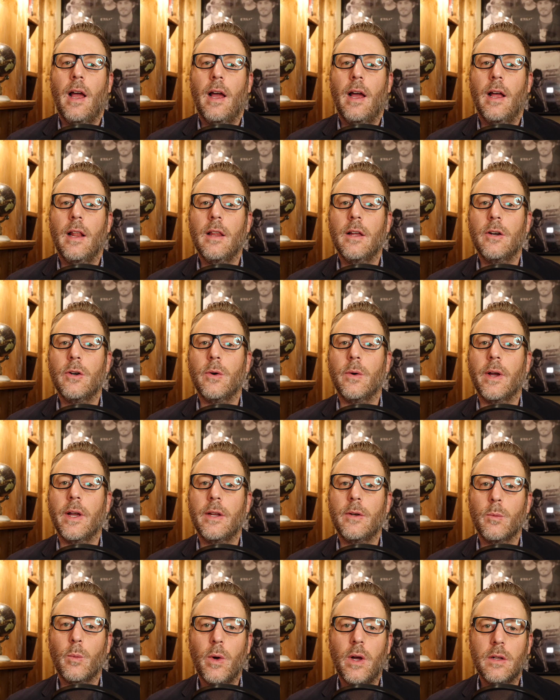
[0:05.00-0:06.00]
Hello
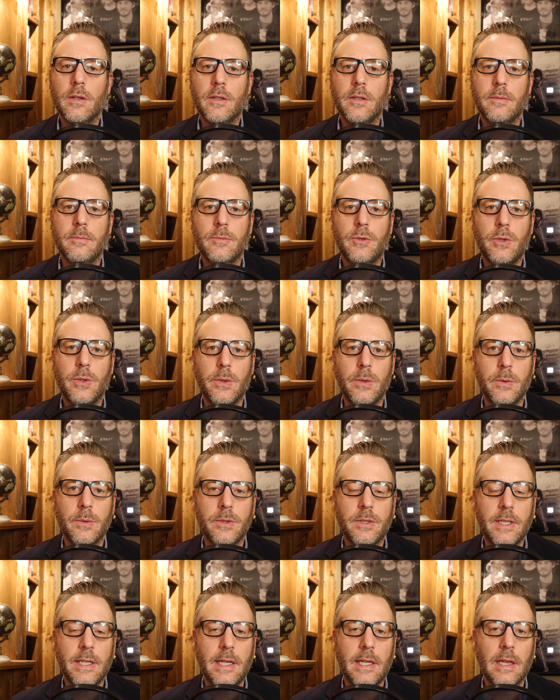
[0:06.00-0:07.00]
and welcome to
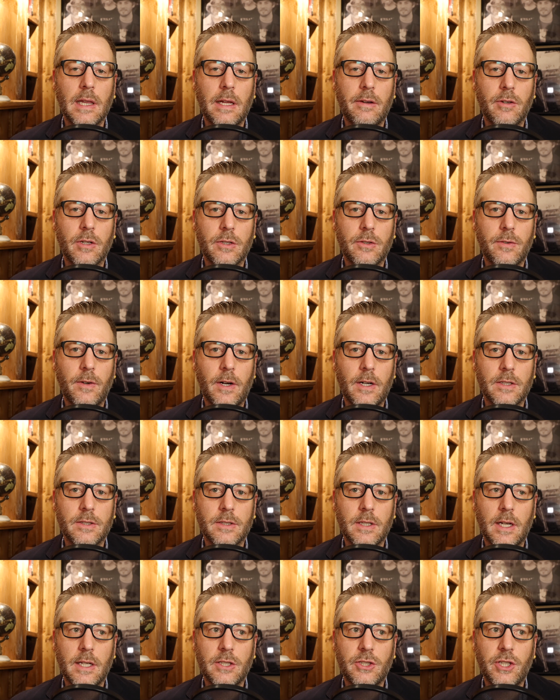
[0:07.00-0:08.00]
C.E. Lovick's
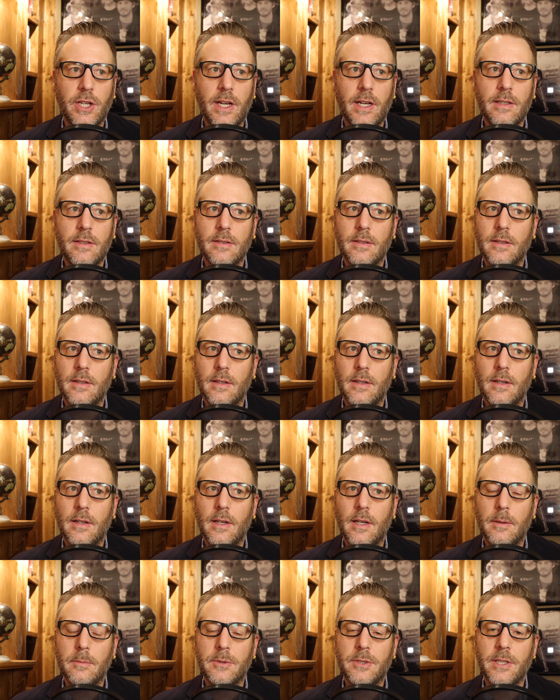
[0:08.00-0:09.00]
Fireside Chat.
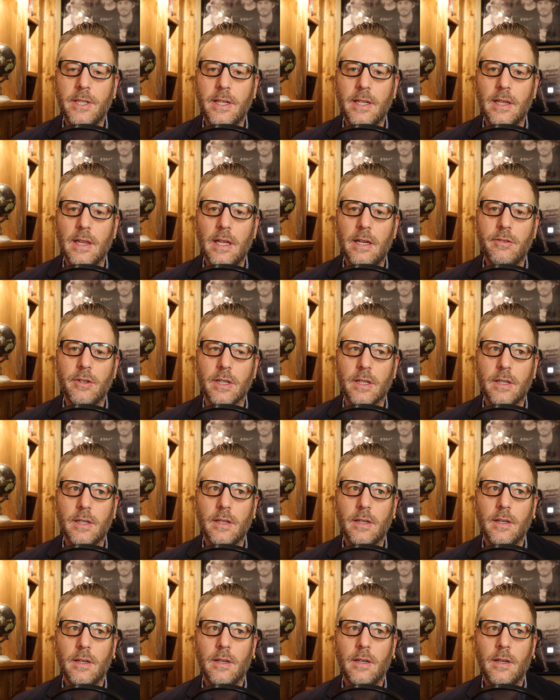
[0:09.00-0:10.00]
I'm C.E. Lovick.
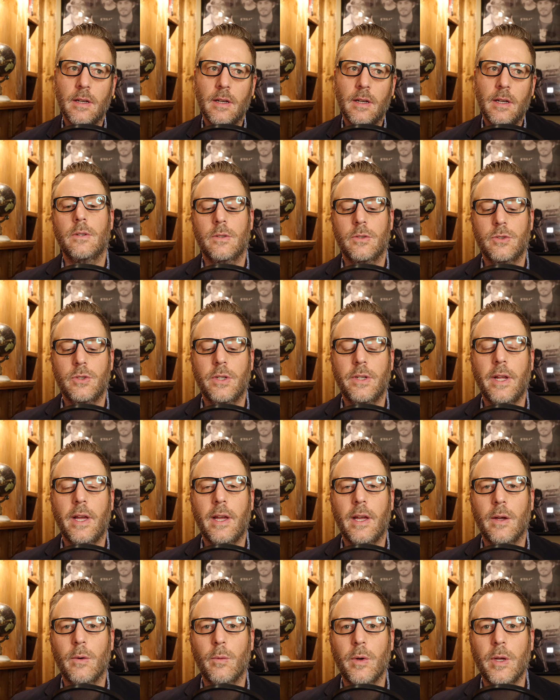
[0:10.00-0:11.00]

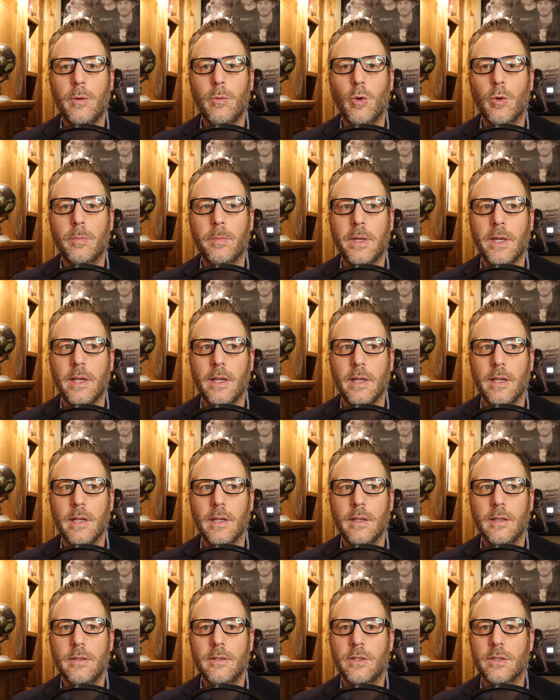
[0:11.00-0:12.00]
Today we will be
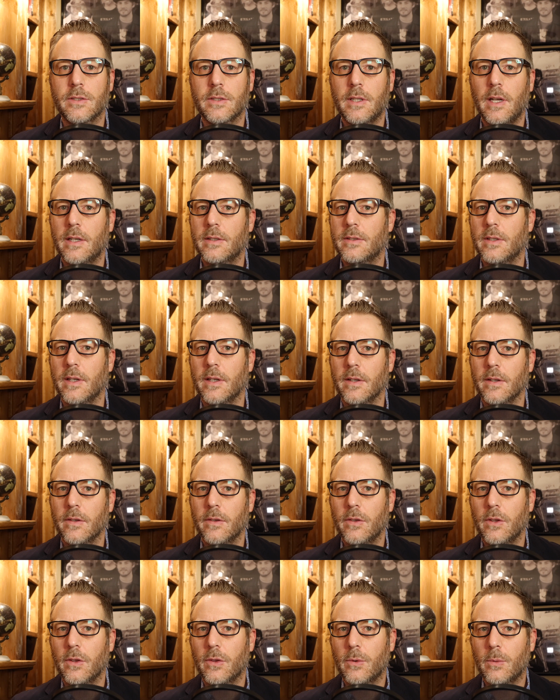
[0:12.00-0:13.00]
discussing
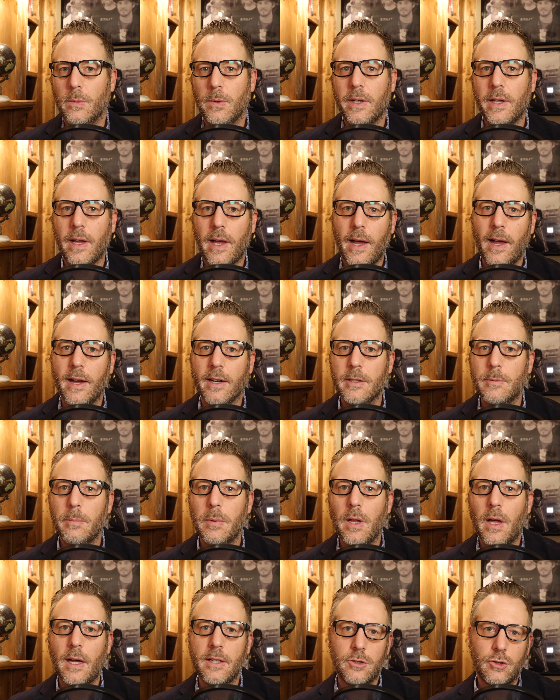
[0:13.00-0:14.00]
the 3-act
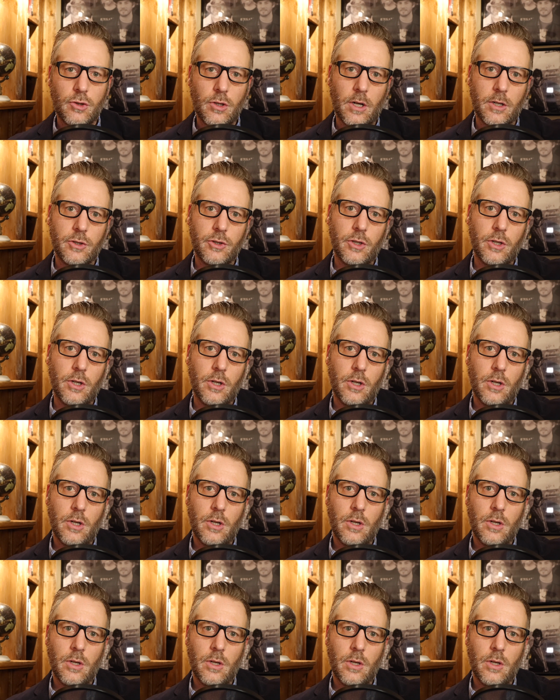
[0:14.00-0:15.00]
plot structure.
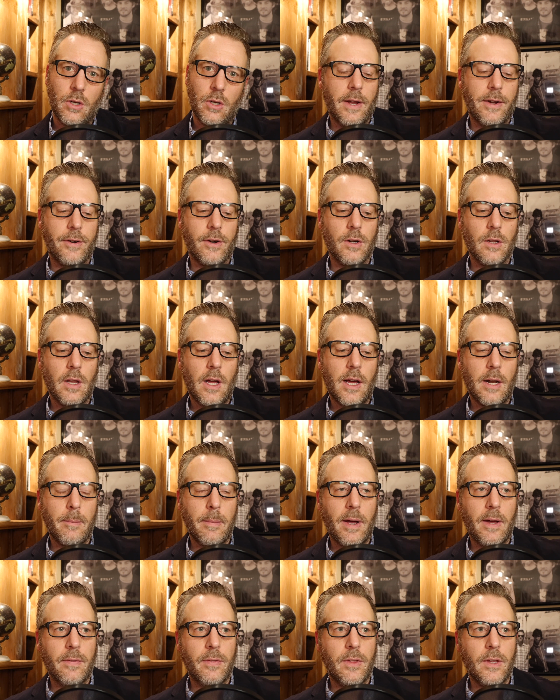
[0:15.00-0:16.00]
I hear a lot
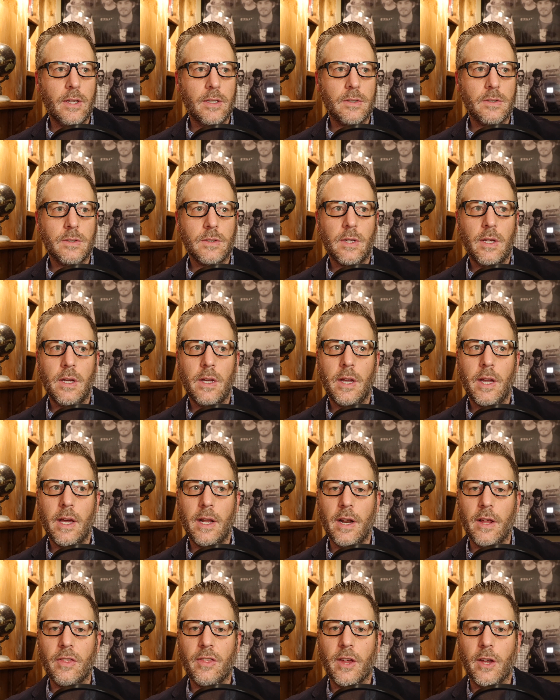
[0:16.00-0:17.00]
about this, and
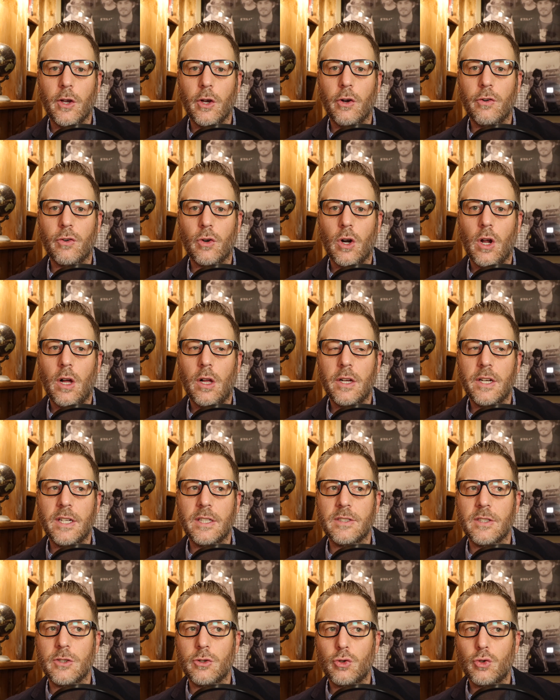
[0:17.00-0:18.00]
I think overall it
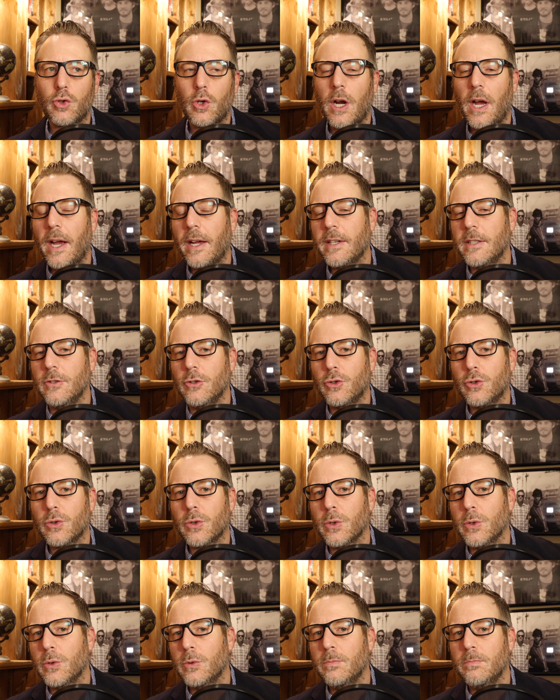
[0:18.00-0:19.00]
is a tried and
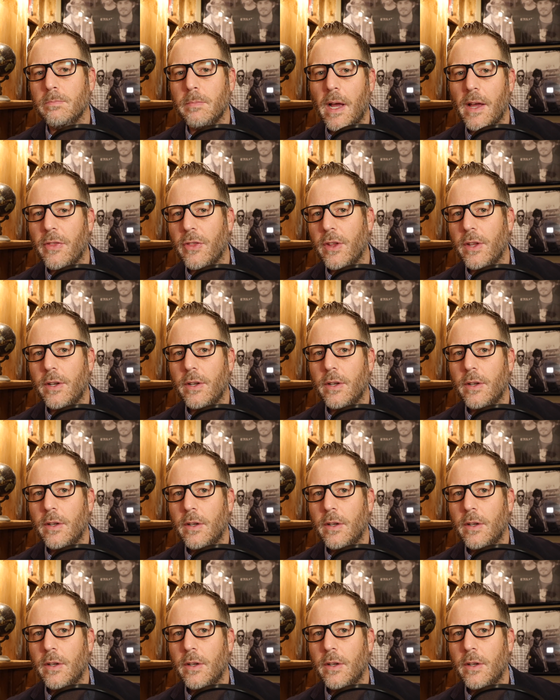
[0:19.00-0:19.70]
true method